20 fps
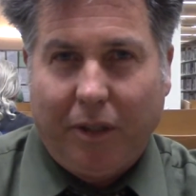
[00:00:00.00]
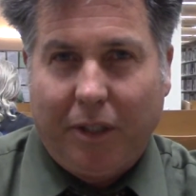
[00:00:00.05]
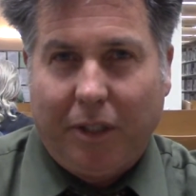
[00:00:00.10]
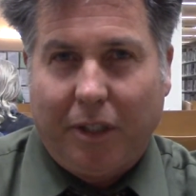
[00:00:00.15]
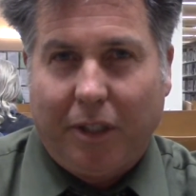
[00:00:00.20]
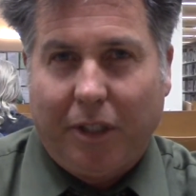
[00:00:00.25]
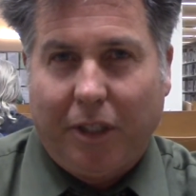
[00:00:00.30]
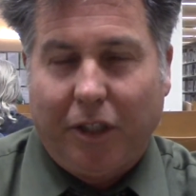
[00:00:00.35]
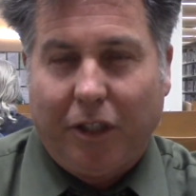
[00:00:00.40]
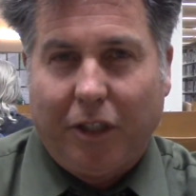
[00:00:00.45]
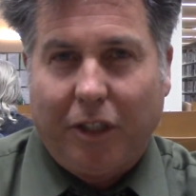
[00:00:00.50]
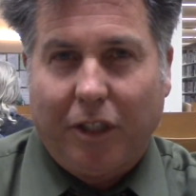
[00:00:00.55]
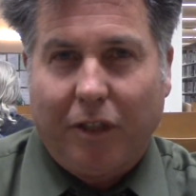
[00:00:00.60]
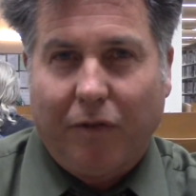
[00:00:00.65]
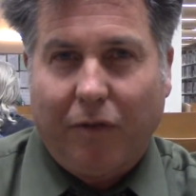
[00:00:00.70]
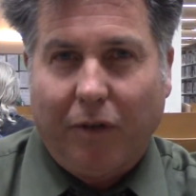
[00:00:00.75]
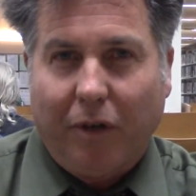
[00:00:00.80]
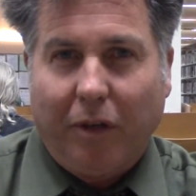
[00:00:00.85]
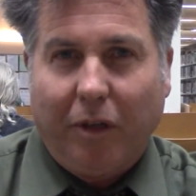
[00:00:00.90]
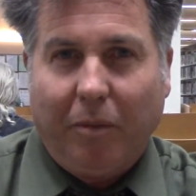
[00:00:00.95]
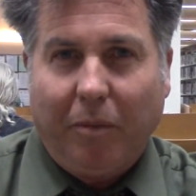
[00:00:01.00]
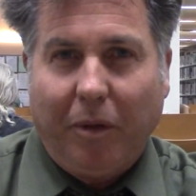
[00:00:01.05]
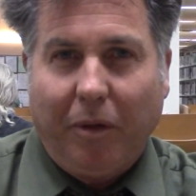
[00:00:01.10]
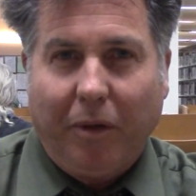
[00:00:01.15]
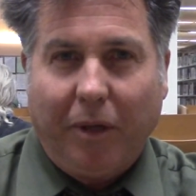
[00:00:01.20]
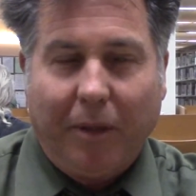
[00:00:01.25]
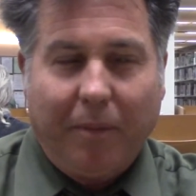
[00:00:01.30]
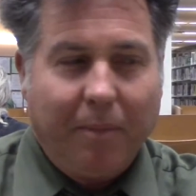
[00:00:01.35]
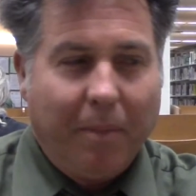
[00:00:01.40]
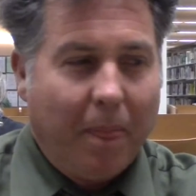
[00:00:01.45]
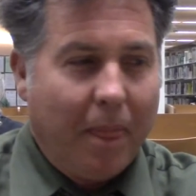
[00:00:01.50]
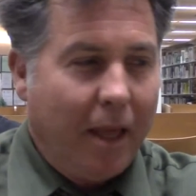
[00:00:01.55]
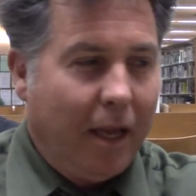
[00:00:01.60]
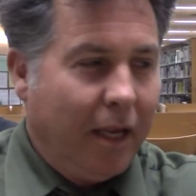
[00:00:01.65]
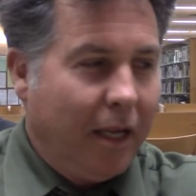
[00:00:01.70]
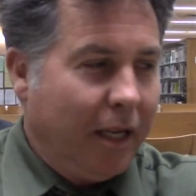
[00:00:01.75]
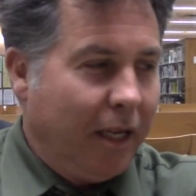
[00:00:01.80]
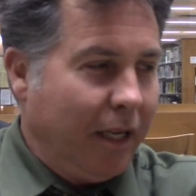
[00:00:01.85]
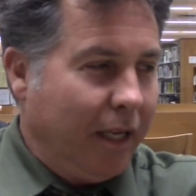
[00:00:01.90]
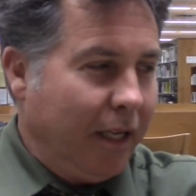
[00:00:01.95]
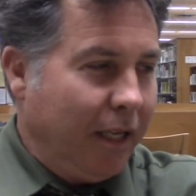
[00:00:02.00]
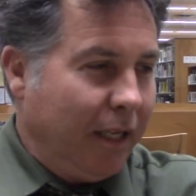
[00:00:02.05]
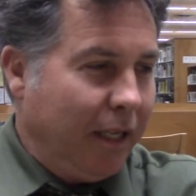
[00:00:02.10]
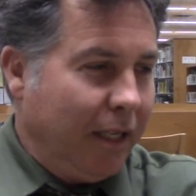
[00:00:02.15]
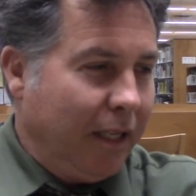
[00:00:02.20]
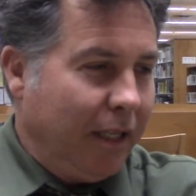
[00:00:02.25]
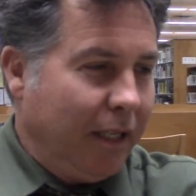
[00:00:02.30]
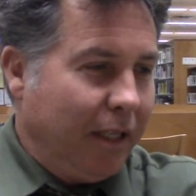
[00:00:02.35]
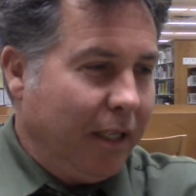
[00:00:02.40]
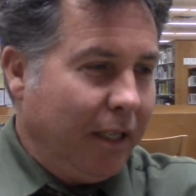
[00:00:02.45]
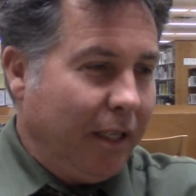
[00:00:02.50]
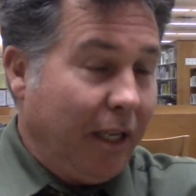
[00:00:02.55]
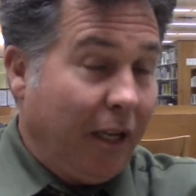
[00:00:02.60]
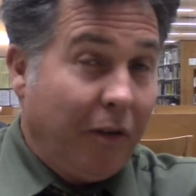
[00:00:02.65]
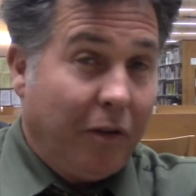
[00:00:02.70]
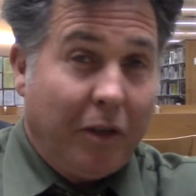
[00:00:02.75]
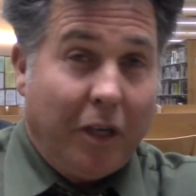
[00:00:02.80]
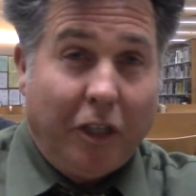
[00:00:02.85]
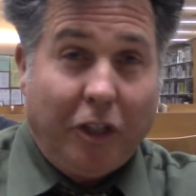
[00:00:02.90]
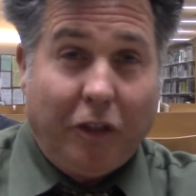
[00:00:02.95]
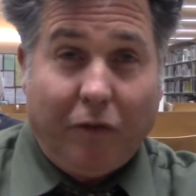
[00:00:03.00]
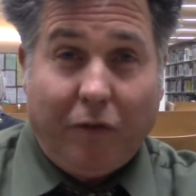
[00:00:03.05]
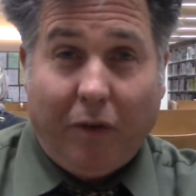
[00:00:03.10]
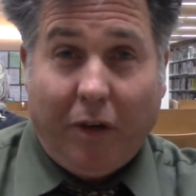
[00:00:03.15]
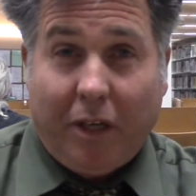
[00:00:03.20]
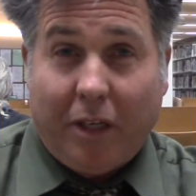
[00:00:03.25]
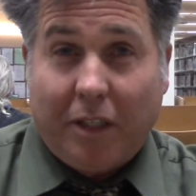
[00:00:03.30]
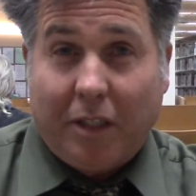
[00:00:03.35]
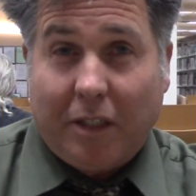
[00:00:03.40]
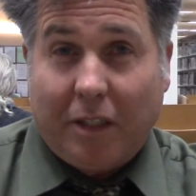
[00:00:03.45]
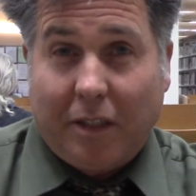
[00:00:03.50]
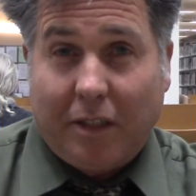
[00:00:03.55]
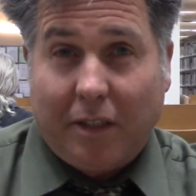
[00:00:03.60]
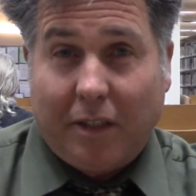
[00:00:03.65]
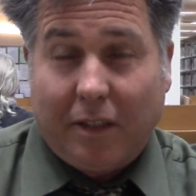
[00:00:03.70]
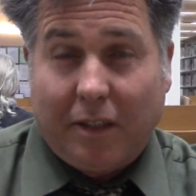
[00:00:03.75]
decisions for our community. And they're not your friends.